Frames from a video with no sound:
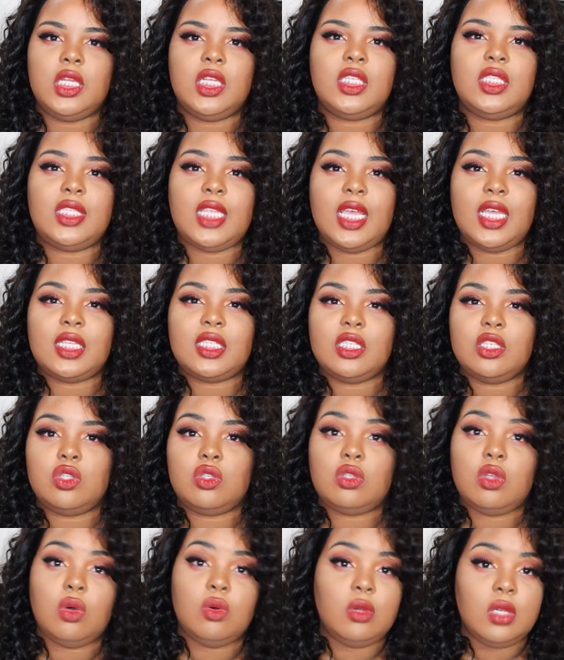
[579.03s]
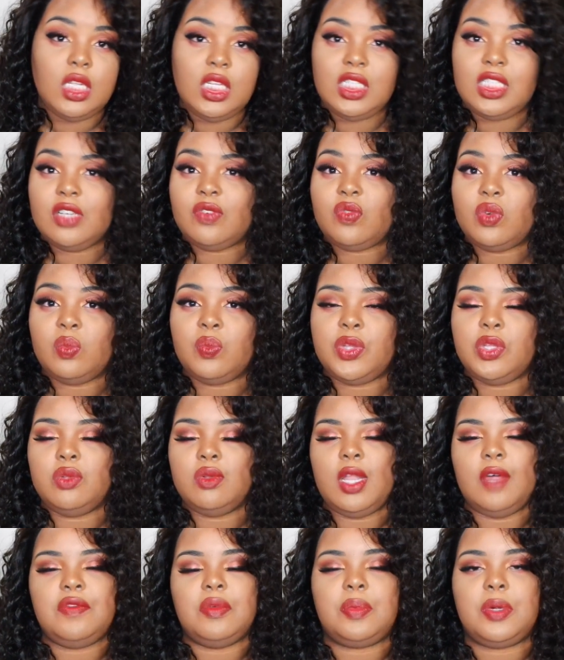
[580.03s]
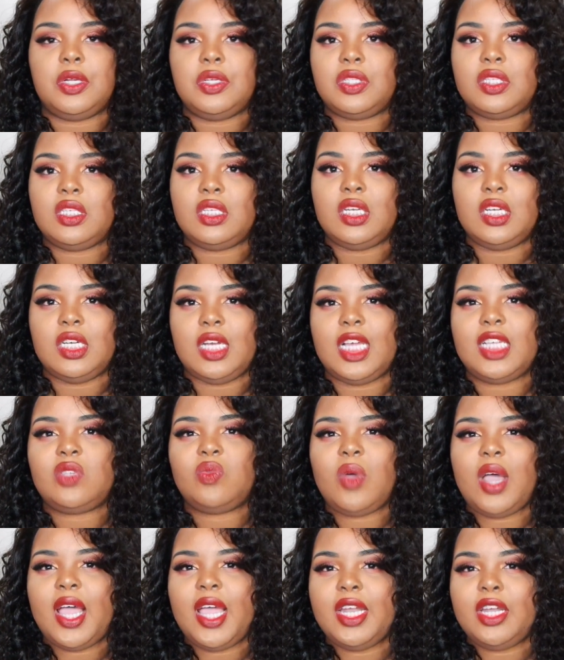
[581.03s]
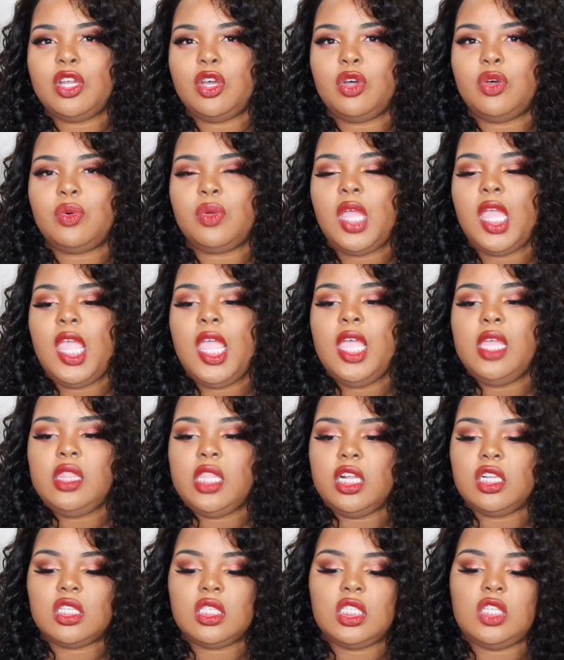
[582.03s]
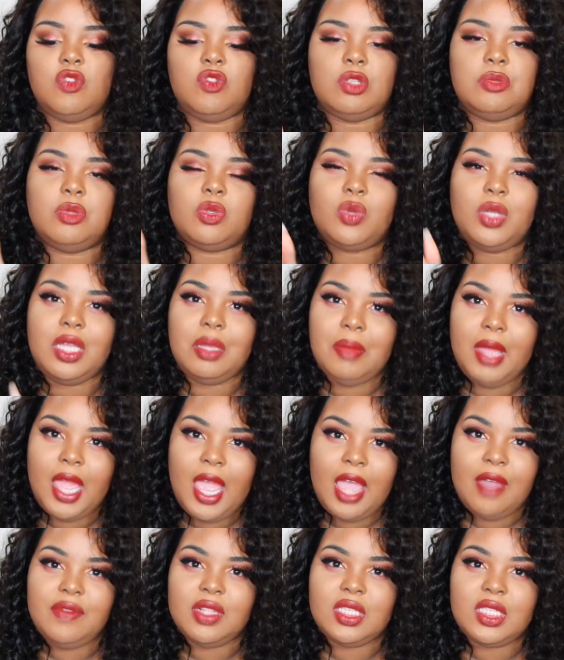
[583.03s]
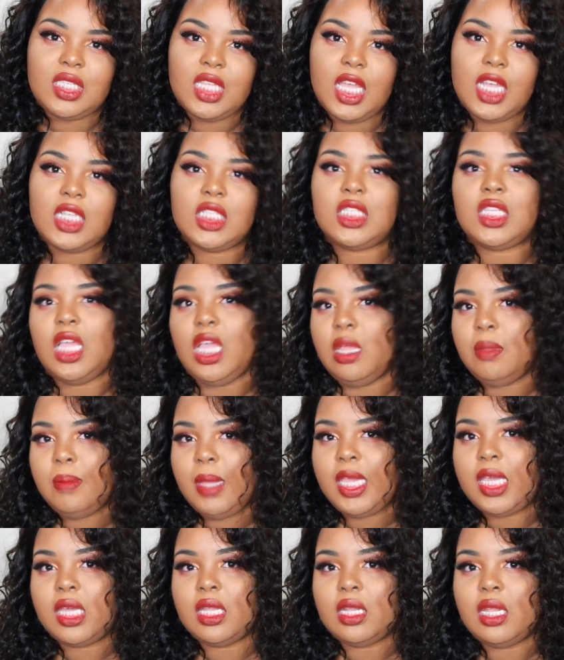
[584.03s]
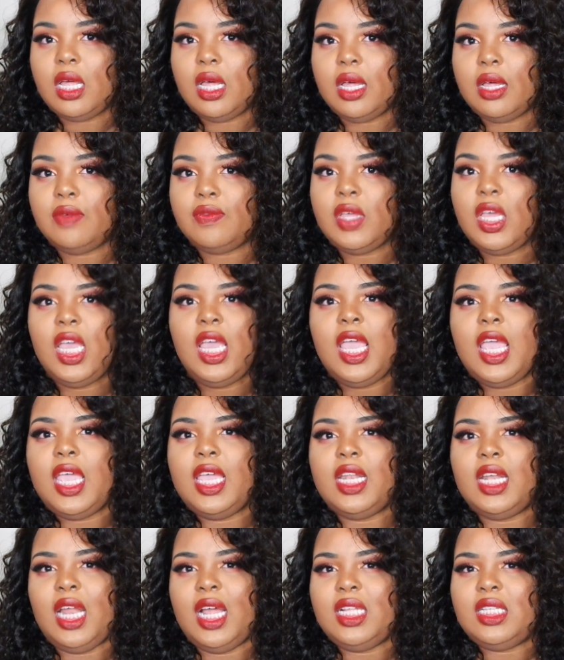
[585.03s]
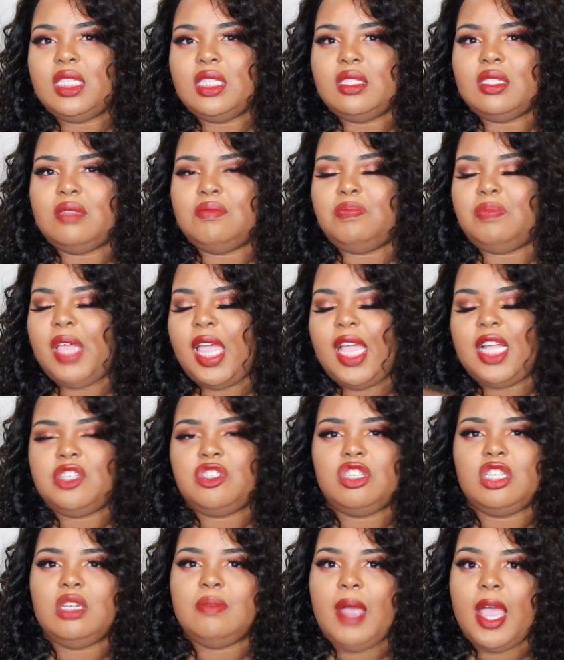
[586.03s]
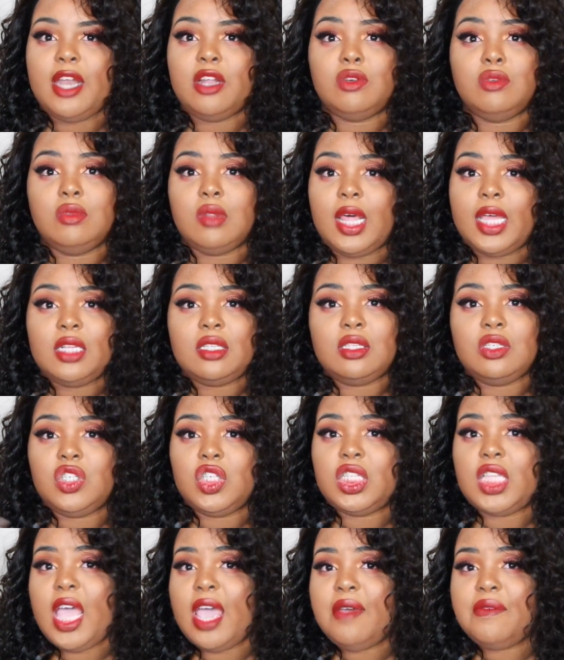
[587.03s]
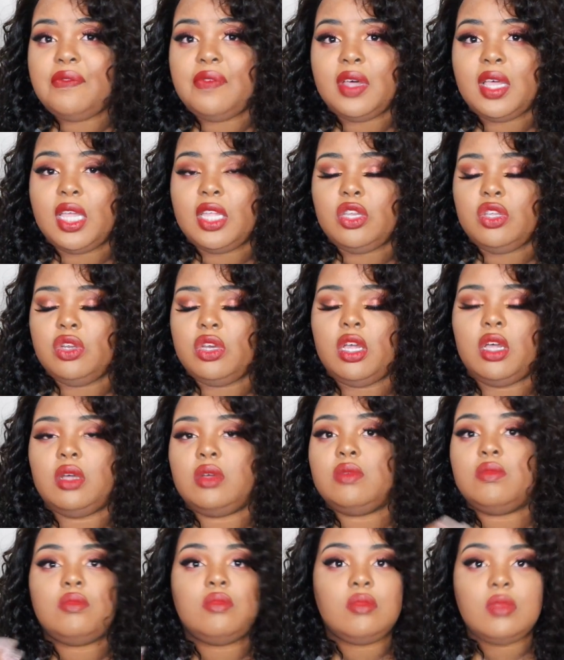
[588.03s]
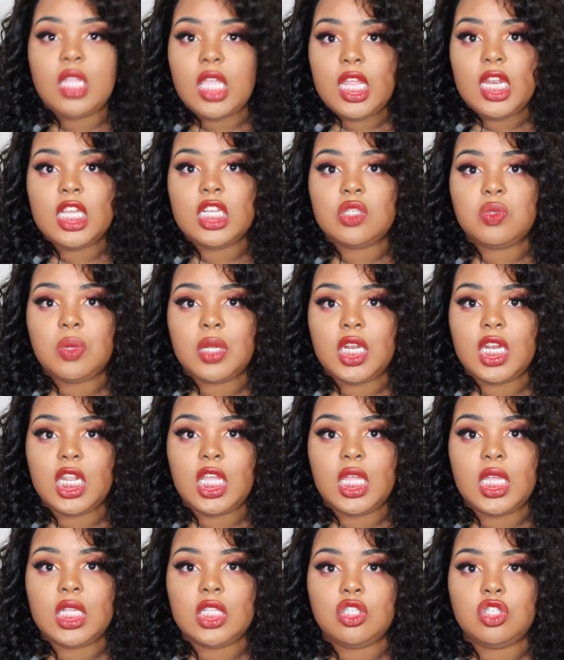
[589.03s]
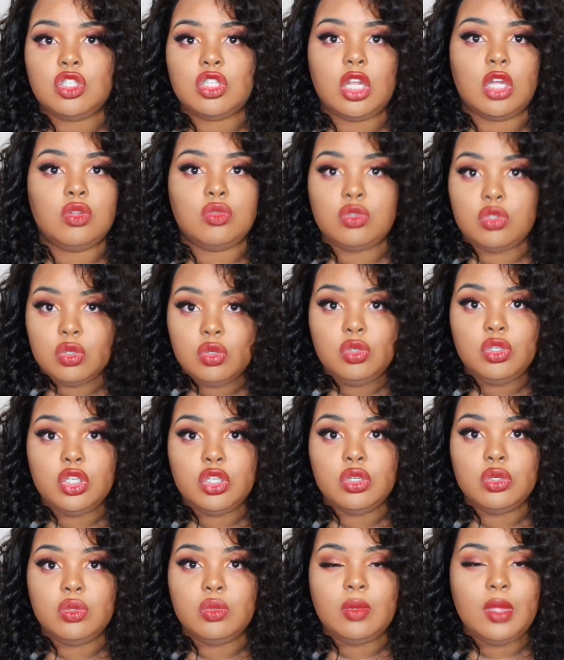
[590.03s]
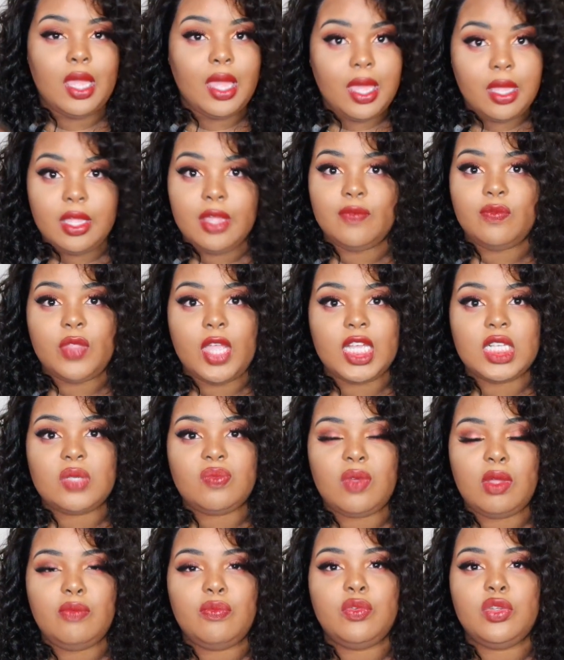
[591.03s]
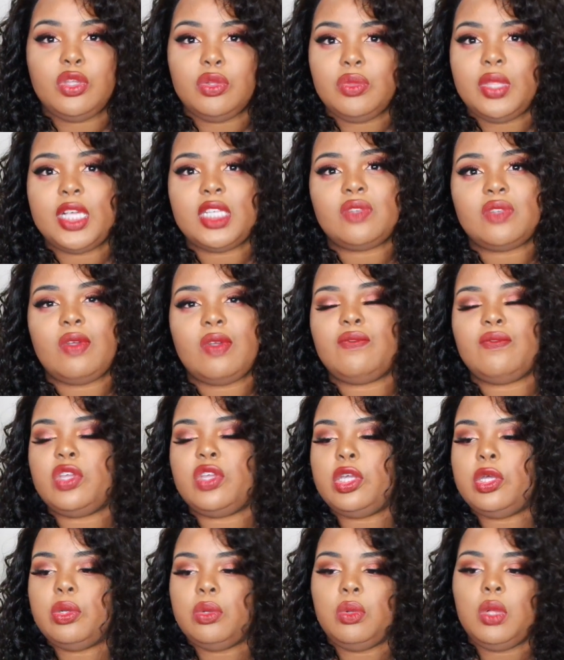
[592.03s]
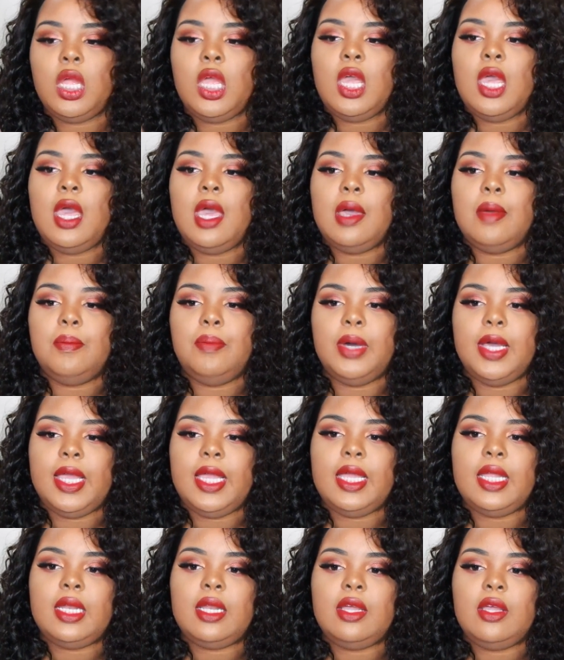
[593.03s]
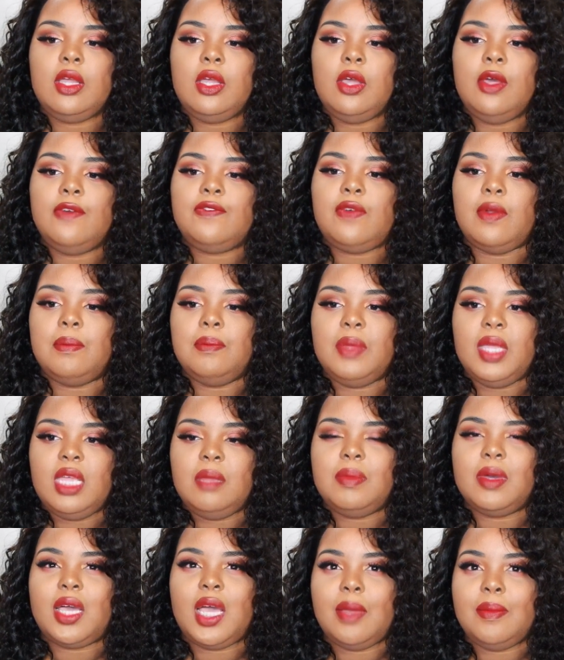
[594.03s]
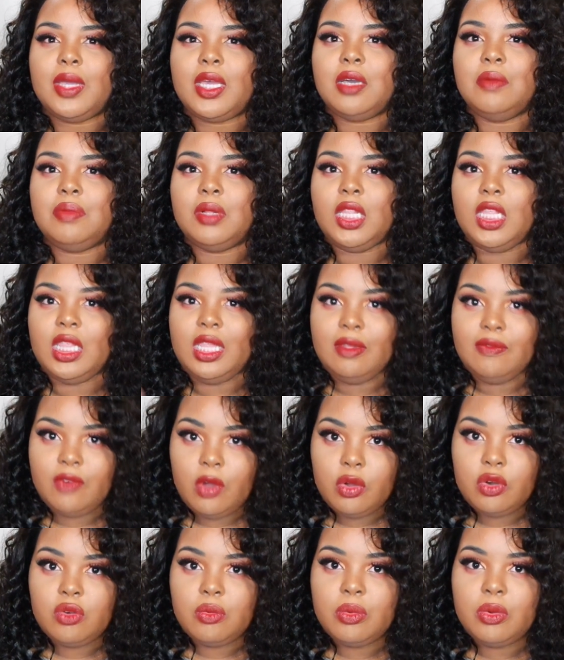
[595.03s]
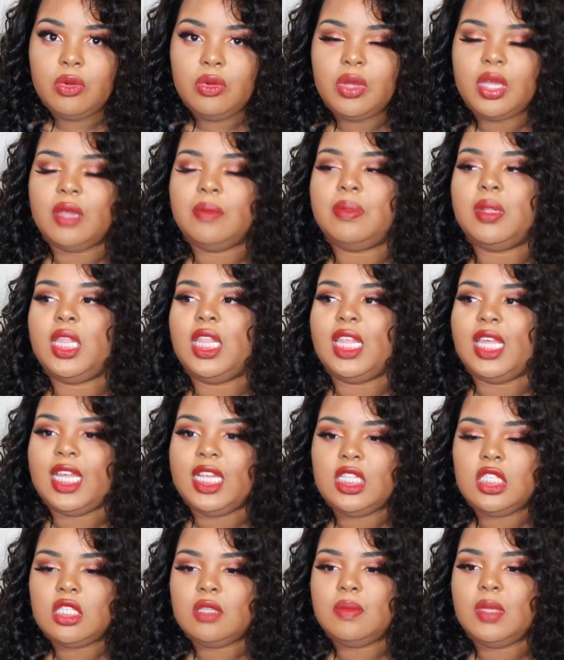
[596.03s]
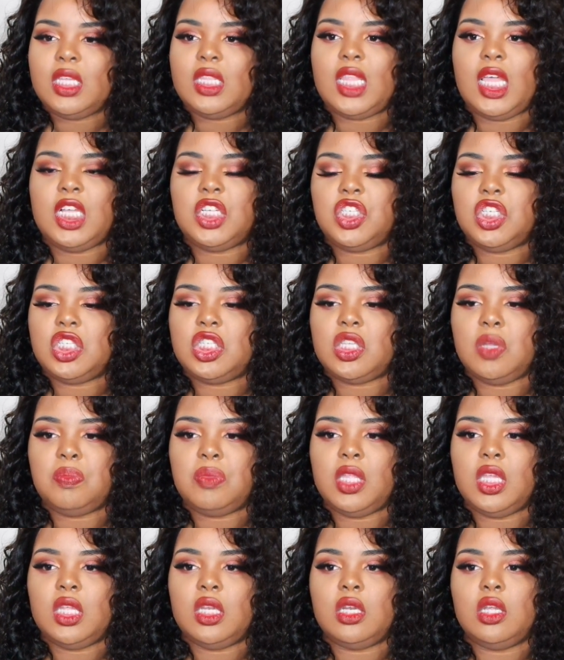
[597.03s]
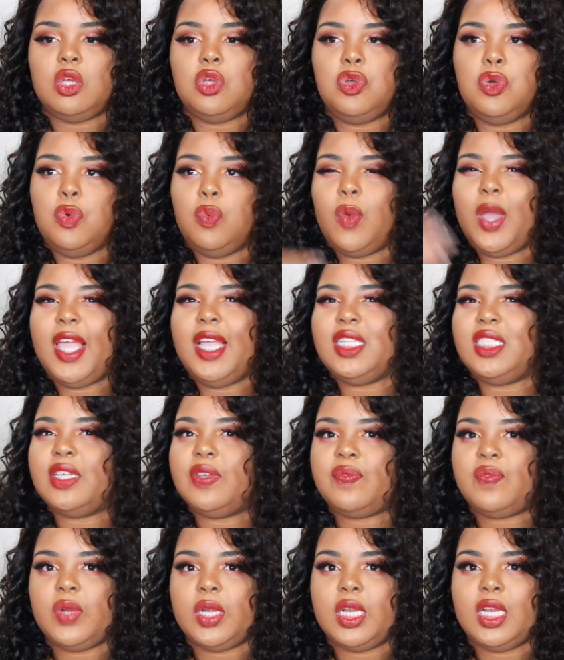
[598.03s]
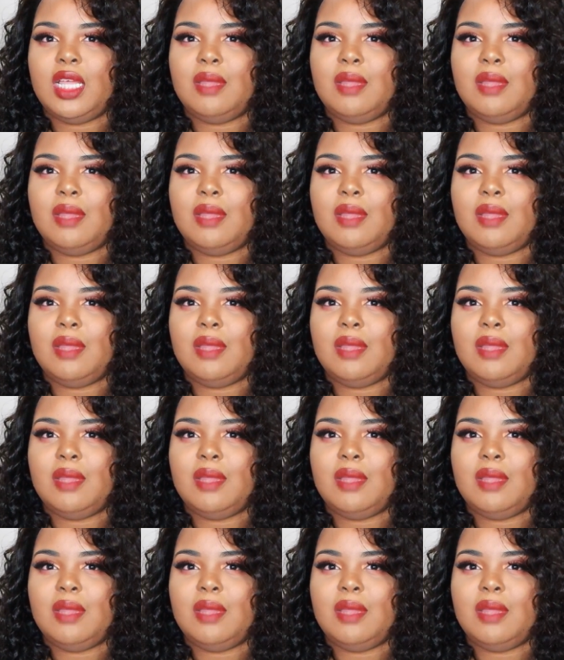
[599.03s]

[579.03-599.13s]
Sex is totally different when you love a person. And that's why I know there's a difference between having sex and making love. And not to bash anybody who likes to just have fun, you know. It is what it is, you know. Do you, if that's fun for you, that's fun for you. But for me, becoming completely vulnerable, completely intimate, that's just something way different.